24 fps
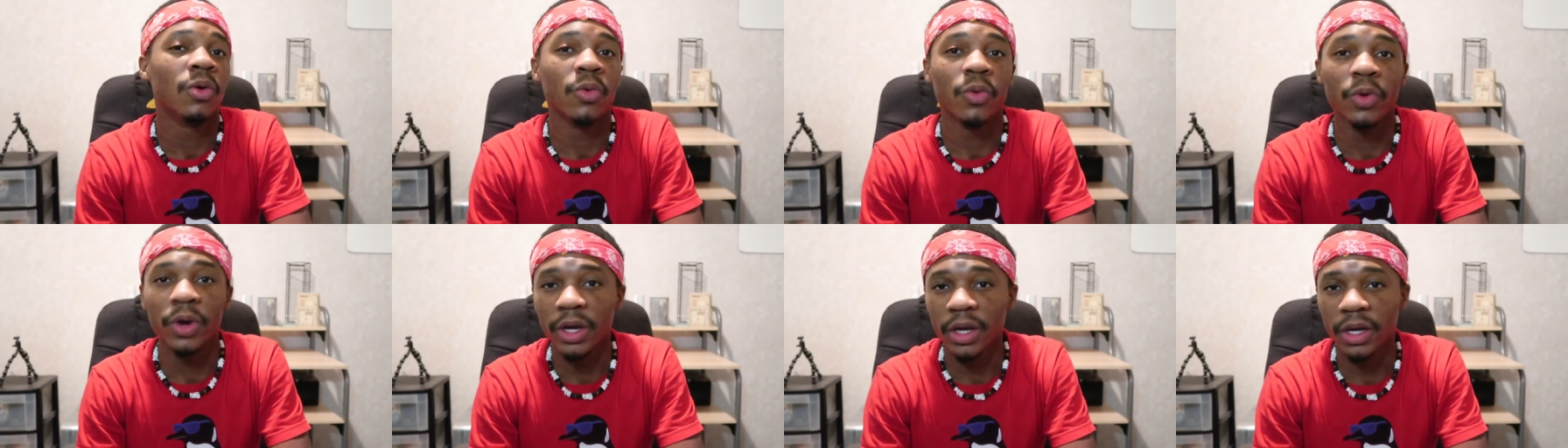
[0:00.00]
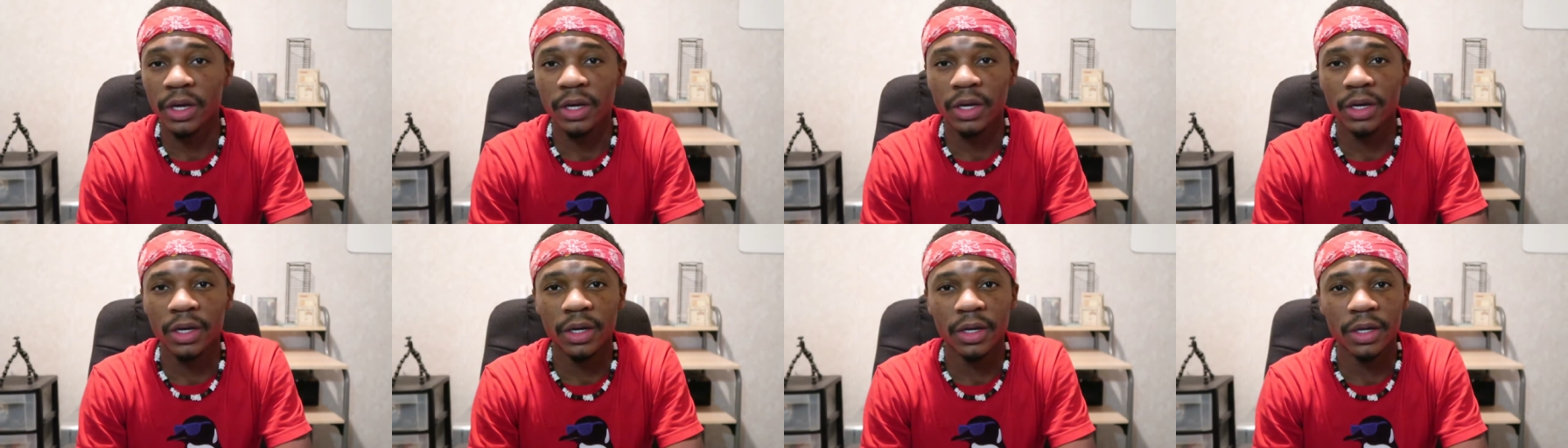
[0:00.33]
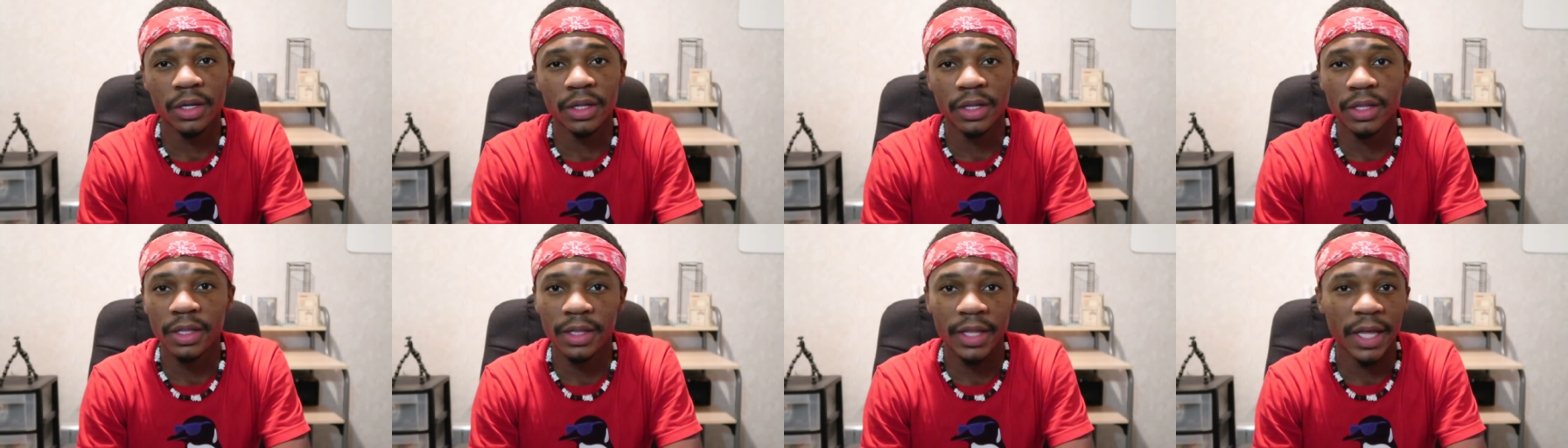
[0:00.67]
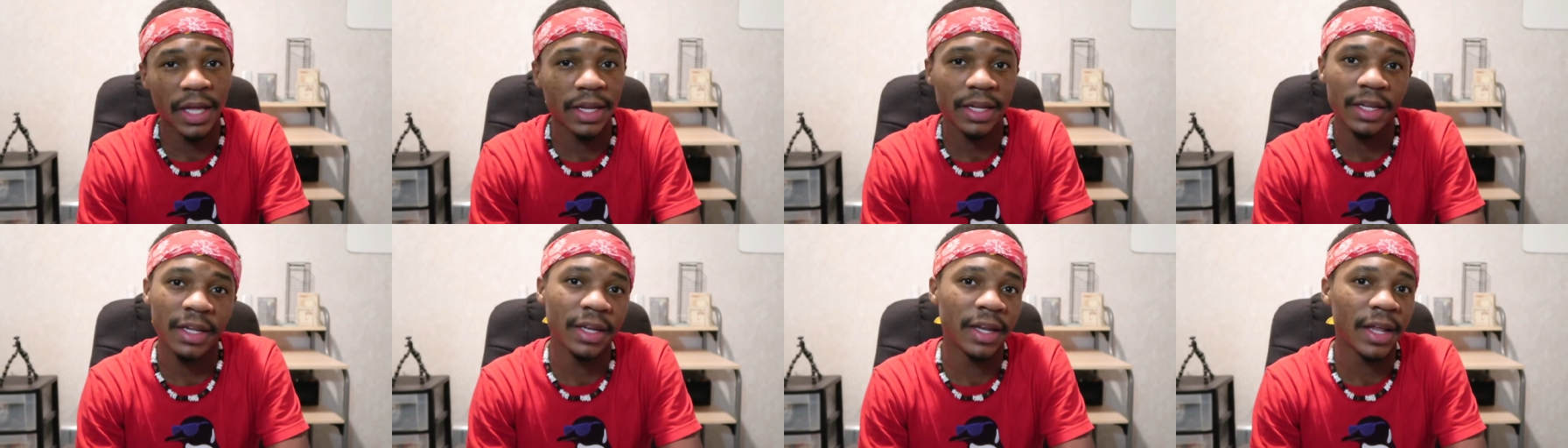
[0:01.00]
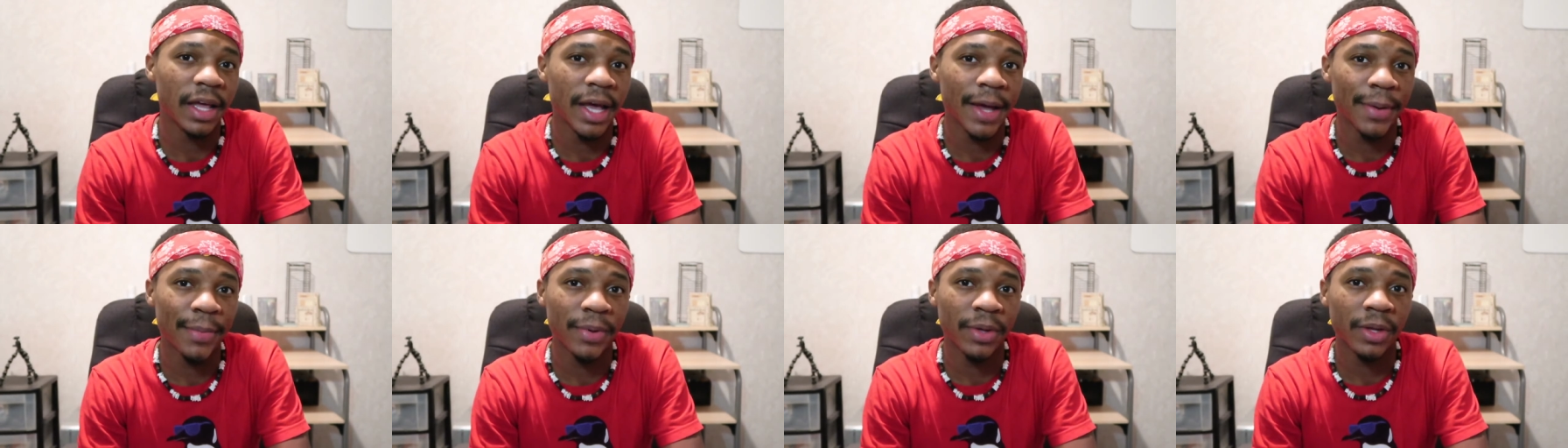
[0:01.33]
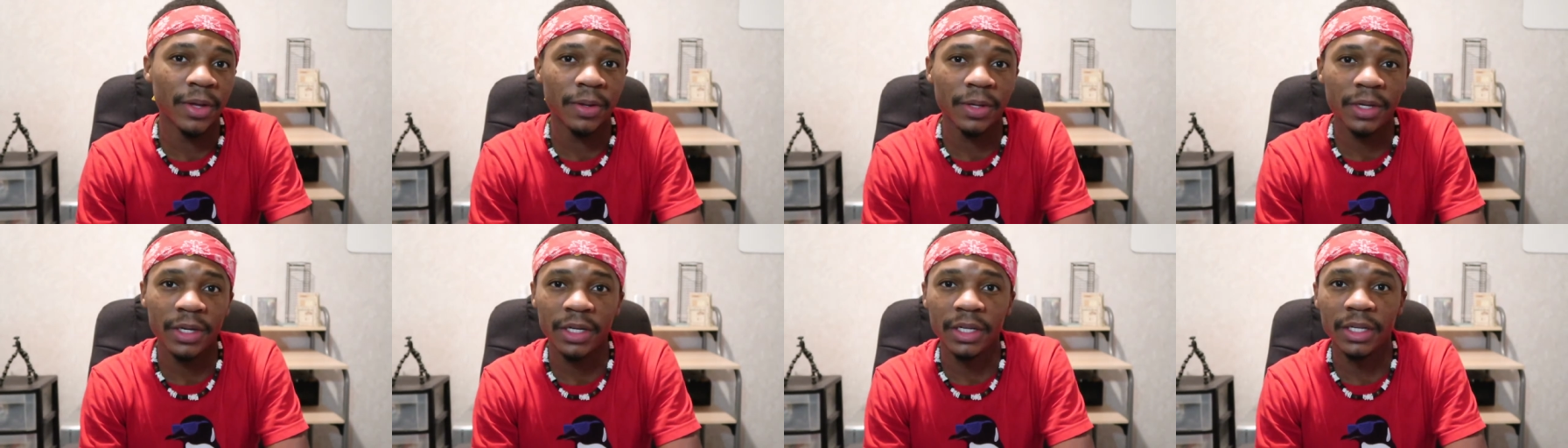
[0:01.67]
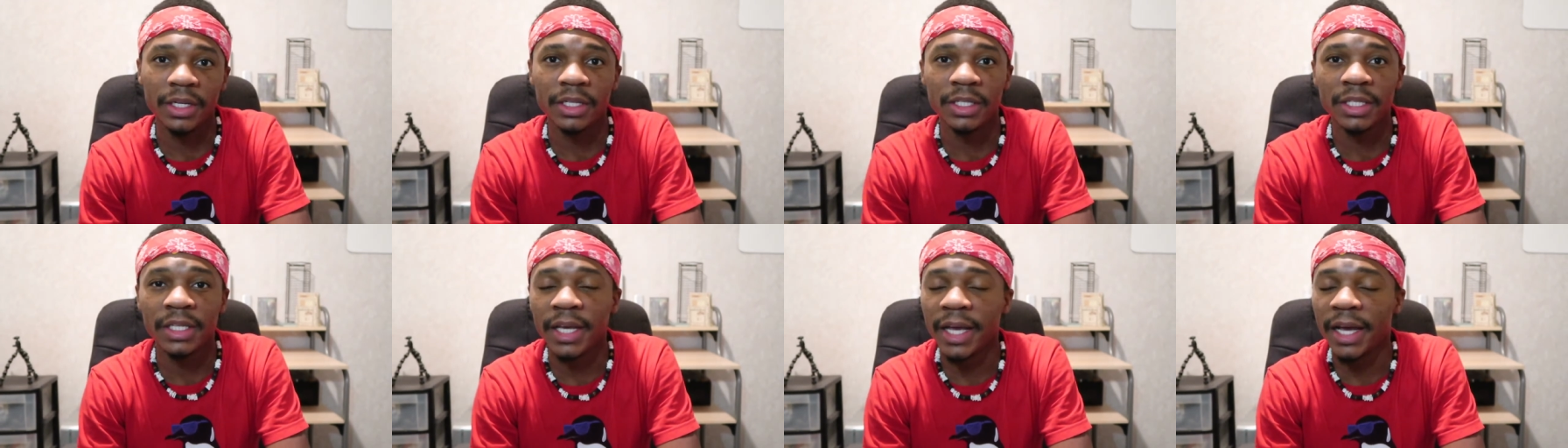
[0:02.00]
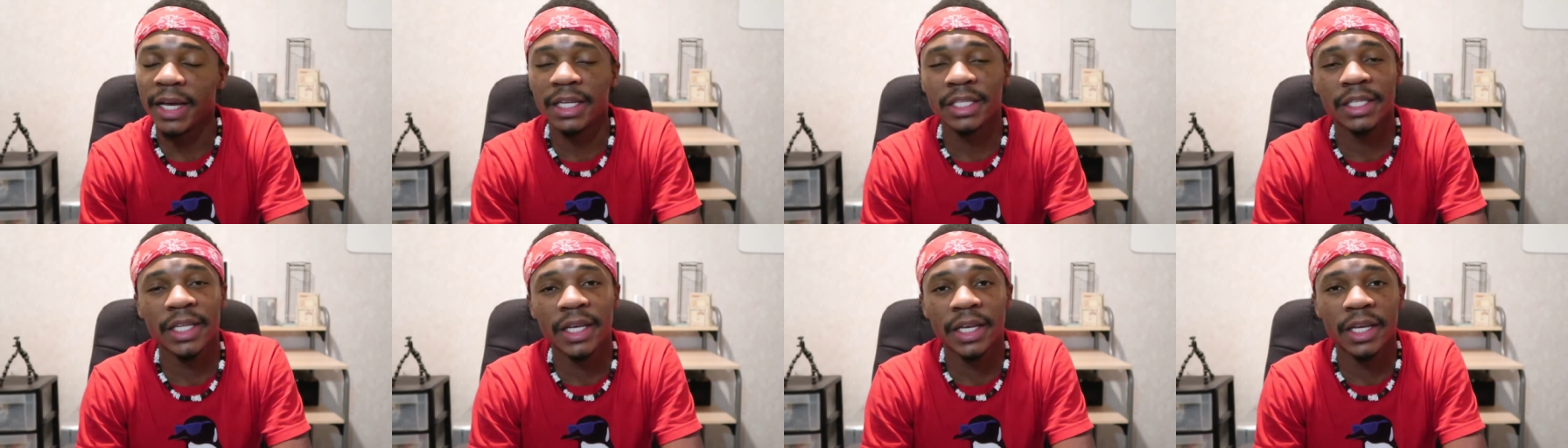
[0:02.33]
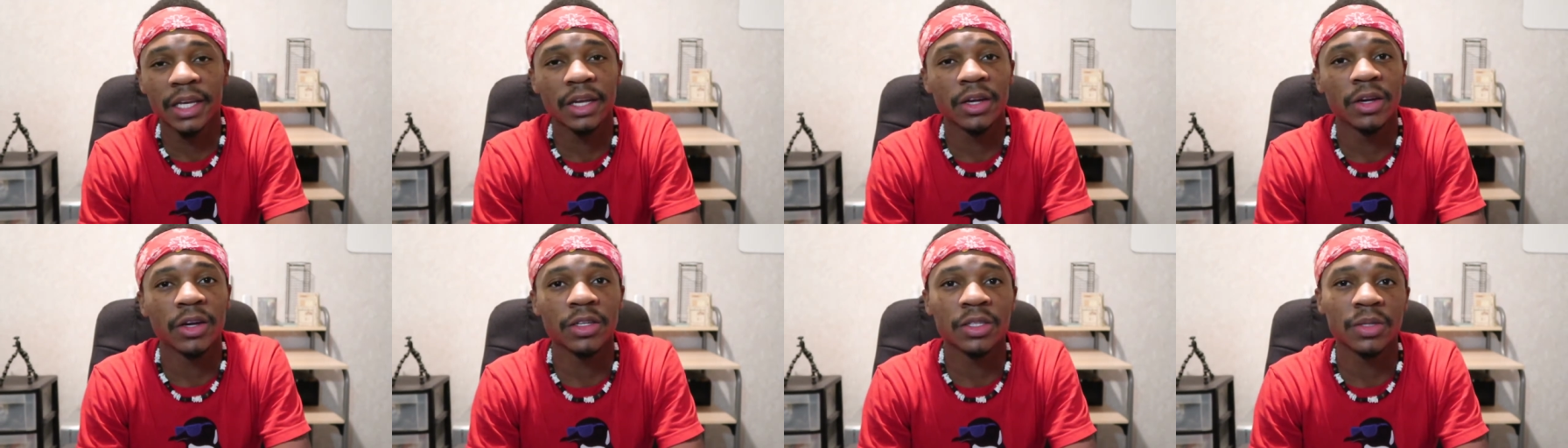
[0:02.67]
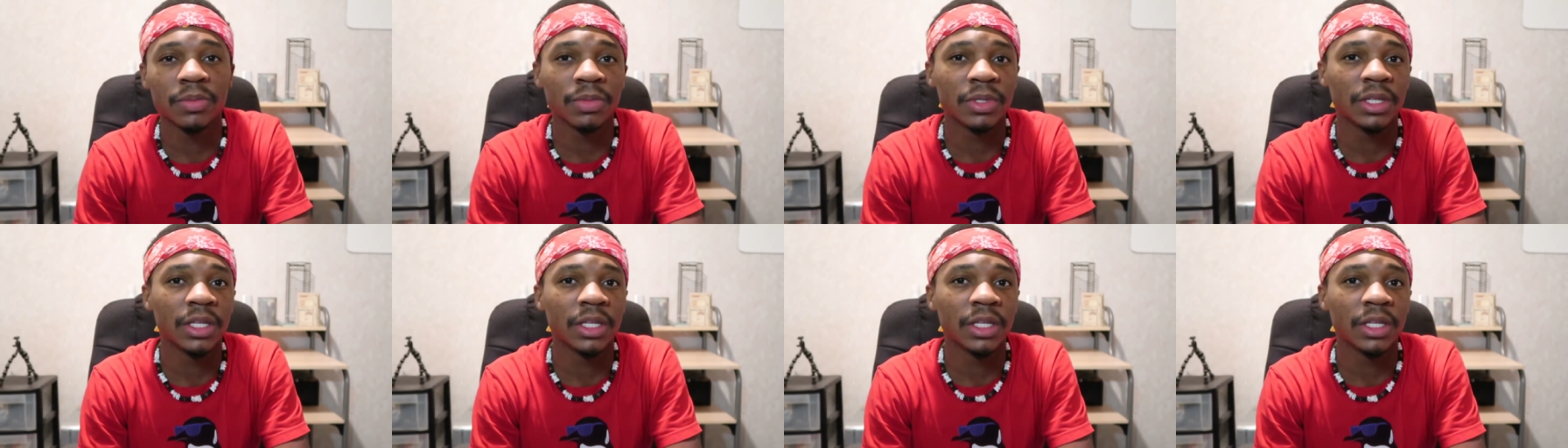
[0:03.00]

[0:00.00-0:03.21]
Well, that didn't happen because he had to take care of some